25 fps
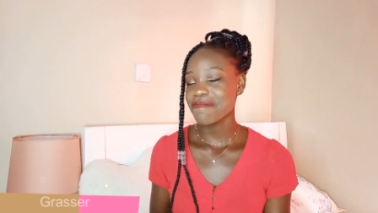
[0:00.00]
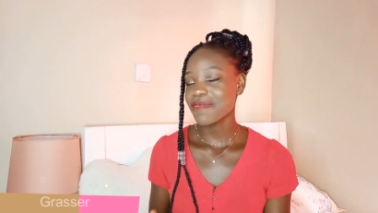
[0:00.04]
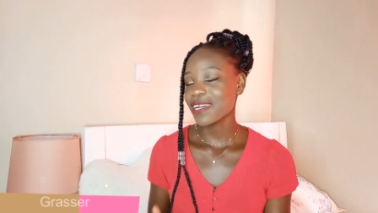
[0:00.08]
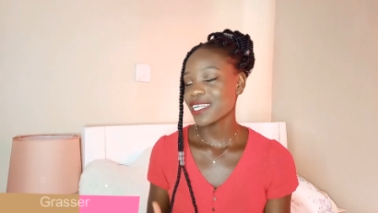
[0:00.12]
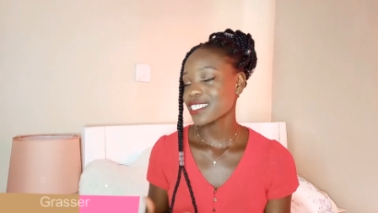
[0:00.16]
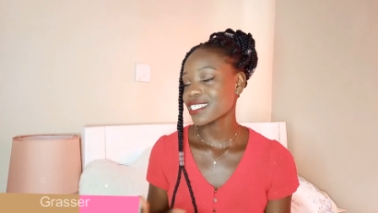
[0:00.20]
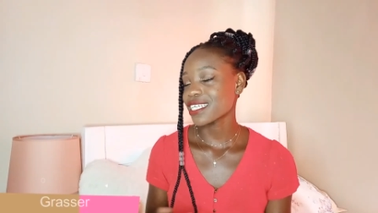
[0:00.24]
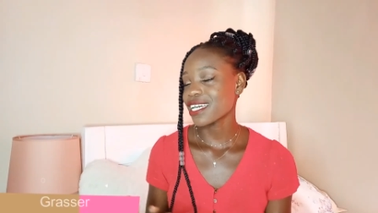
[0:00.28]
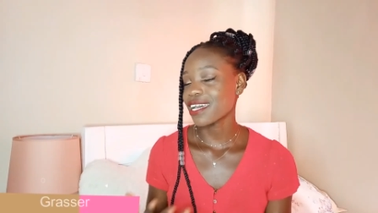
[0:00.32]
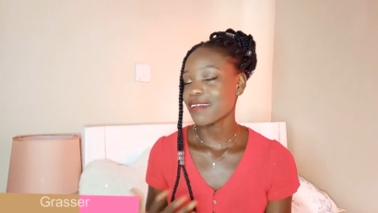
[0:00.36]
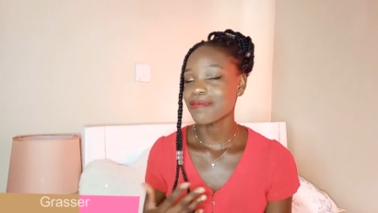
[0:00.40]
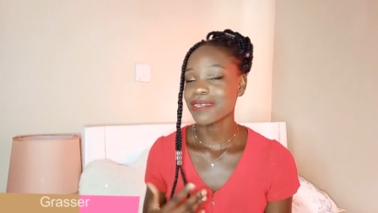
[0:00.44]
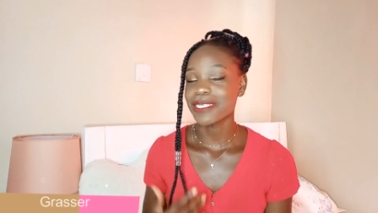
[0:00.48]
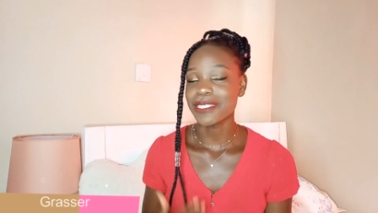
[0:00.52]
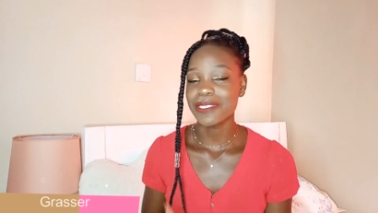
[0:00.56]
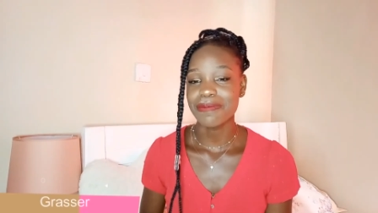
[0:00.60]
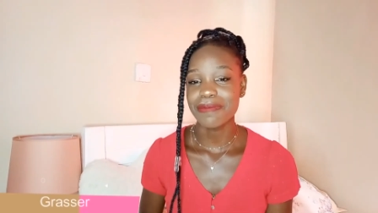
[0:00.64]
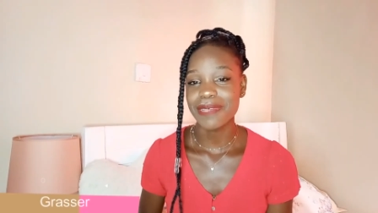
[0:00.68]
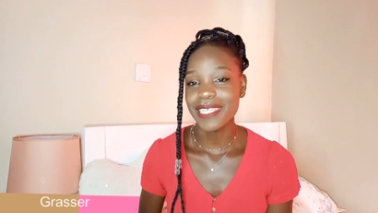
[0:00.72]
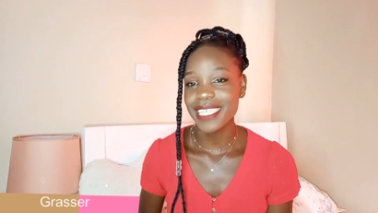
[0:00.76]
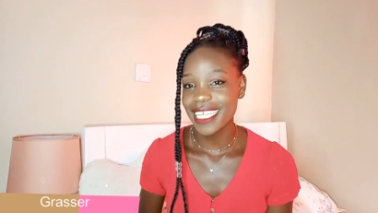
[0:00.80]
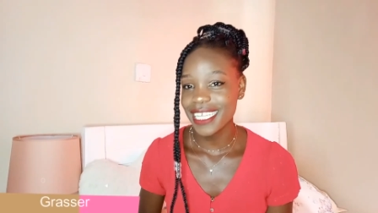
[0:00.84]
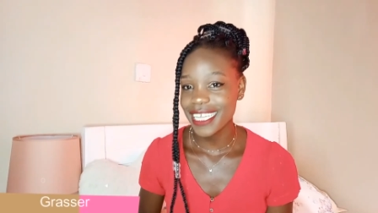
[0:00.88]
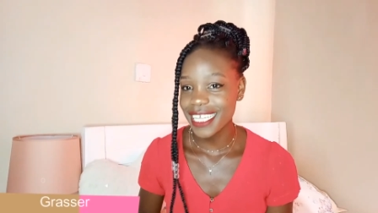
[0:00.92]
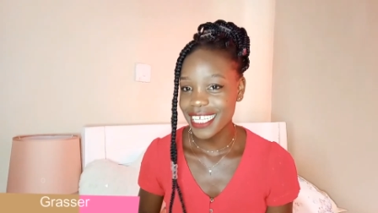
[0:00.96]
but I'm
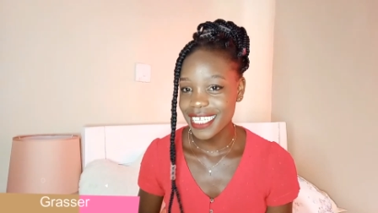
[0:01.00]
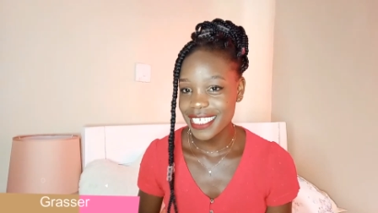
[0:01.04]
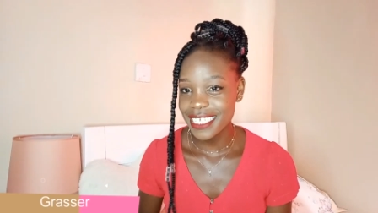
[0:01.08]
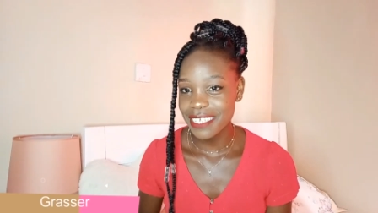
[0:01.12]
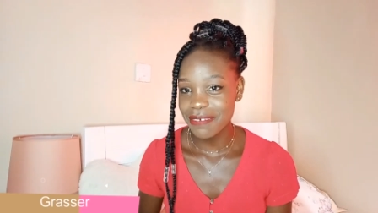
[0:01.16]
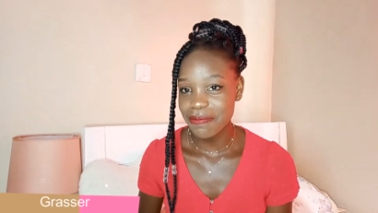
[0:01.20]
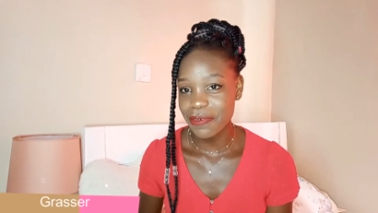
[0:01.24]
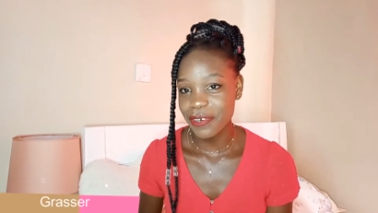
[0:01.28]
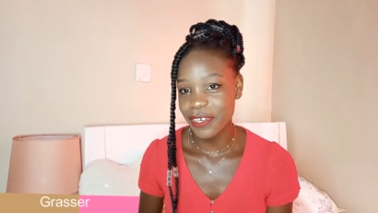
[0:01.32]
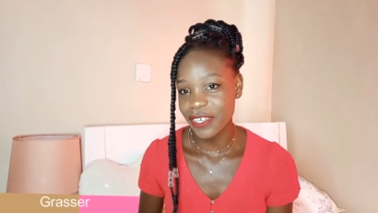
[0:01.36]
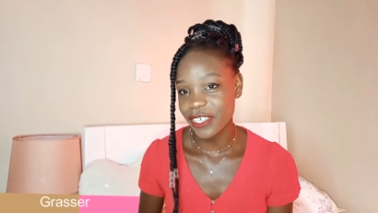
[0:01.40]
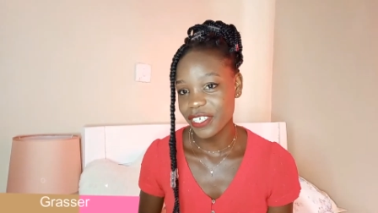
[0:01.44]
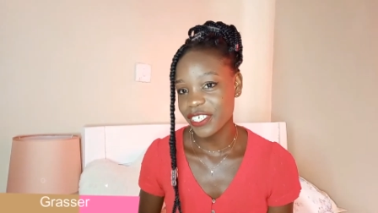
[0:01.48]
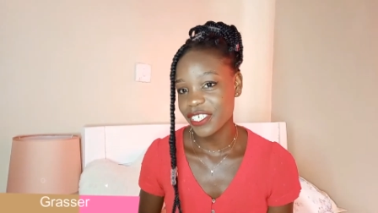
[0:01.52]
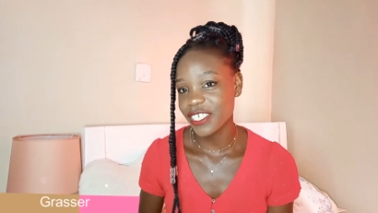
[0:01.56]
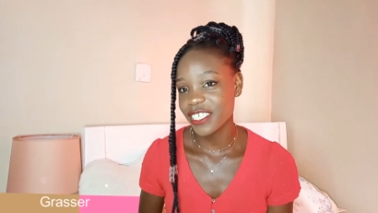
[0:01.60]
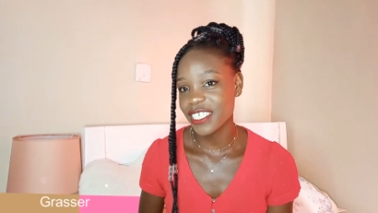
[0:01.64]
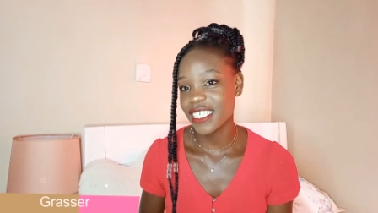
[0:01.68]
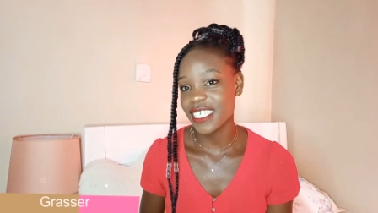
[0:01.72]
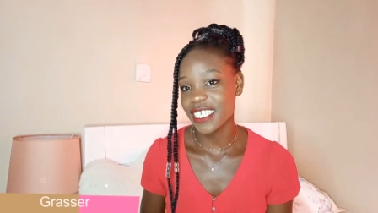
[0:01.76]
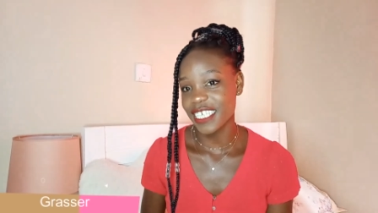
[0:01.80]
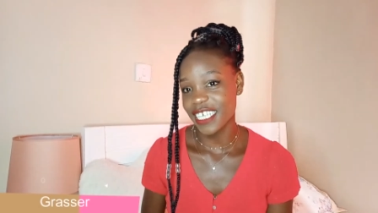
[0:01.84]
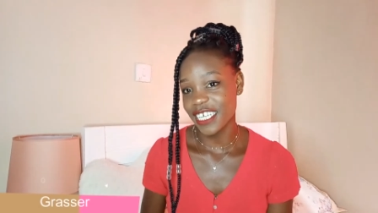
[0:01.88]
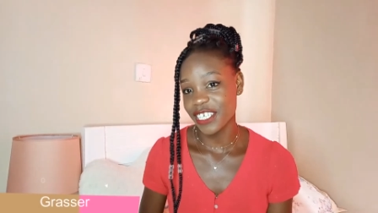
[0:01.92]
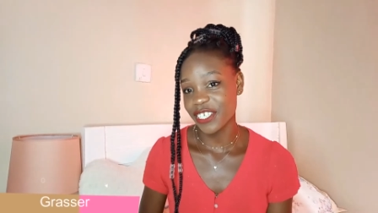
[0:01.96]
assuming that that's the
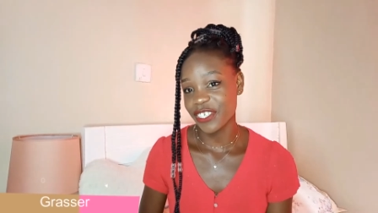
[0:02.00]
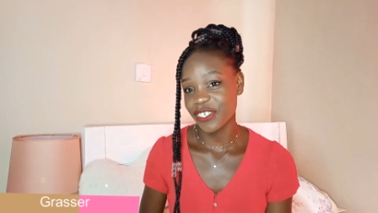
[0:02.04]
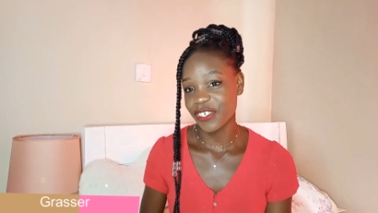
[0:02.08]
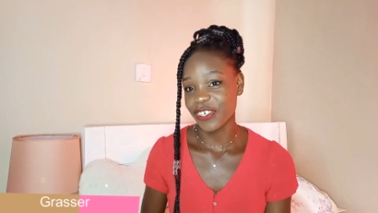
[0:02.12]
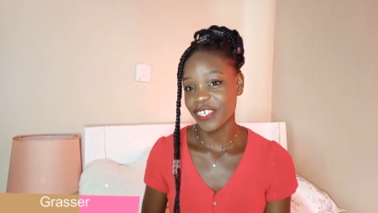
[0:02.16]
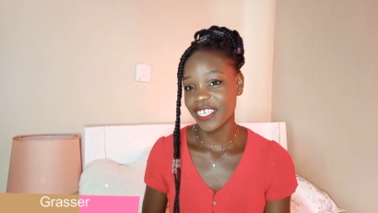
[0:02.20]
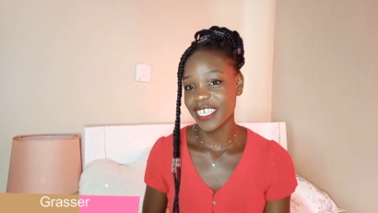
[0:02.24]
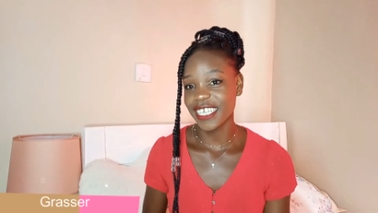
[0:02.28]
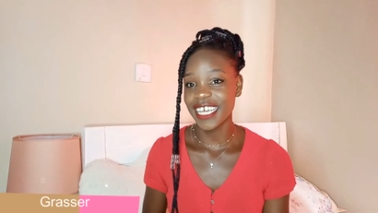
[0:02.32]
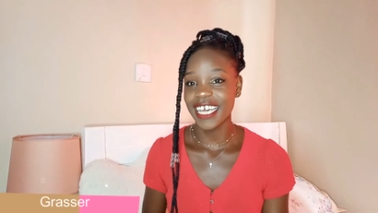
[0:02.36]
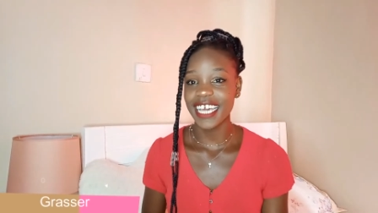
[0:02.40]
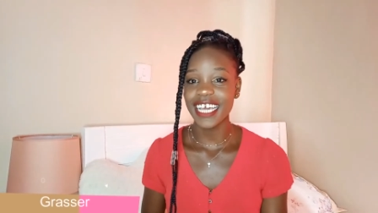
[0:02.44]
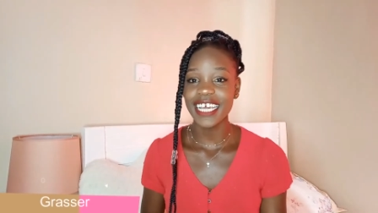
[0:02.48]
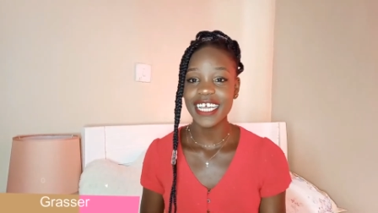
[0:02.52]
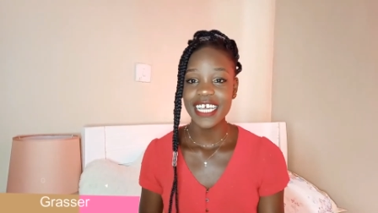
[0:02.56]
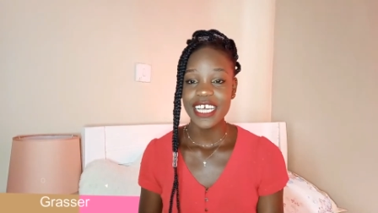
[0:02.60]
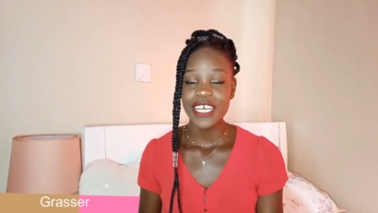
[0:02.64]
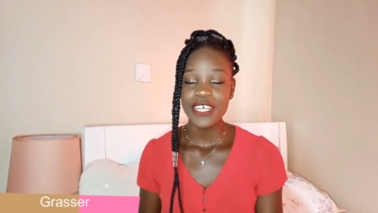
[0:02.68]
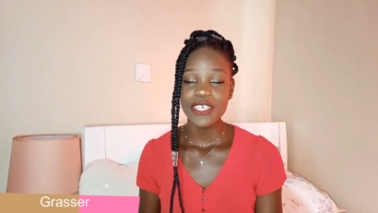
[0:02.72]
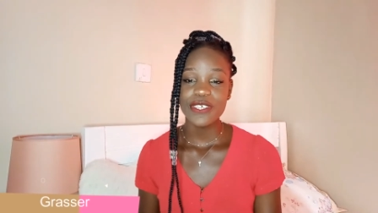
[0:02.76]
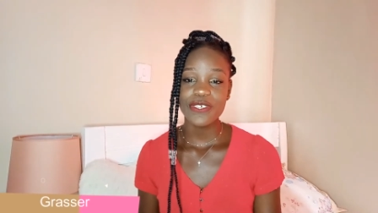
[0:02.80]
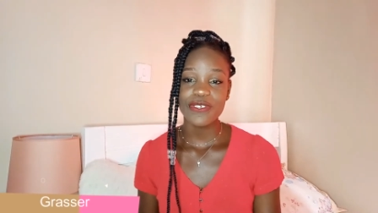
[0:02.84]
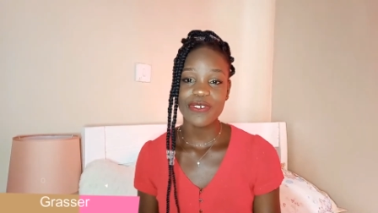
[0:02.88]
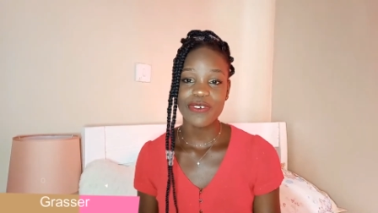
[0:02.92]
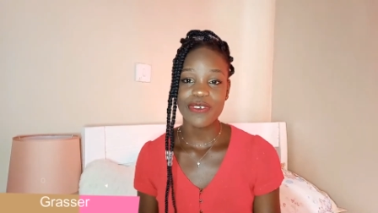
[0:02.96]
pronunciation. Yeah,
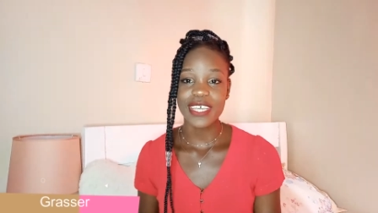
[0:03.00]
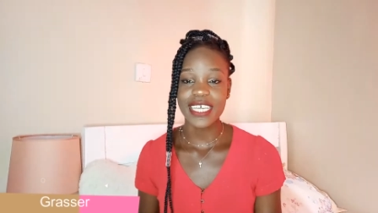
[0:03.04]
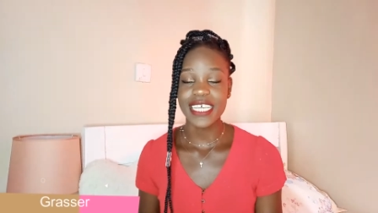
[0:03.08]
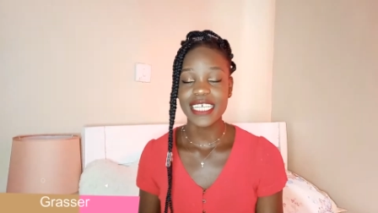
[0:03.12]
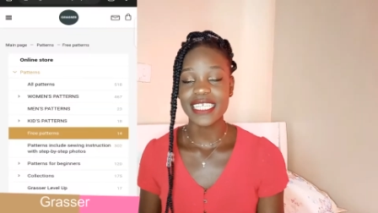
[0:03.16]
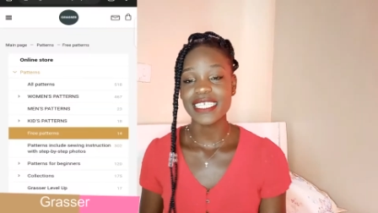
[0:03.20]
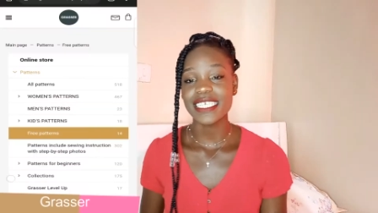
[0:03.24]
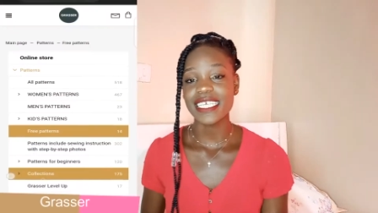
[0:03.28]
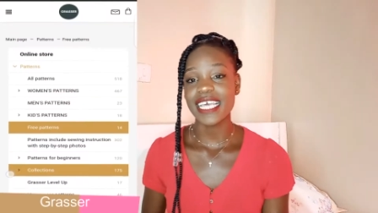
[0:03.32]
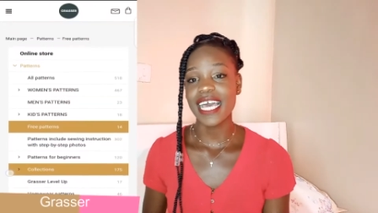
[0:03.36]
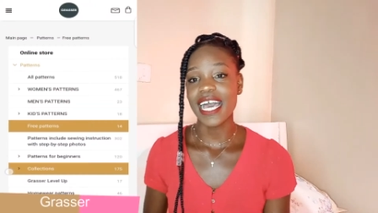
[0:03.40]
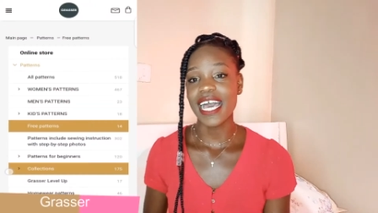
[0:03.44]
so it's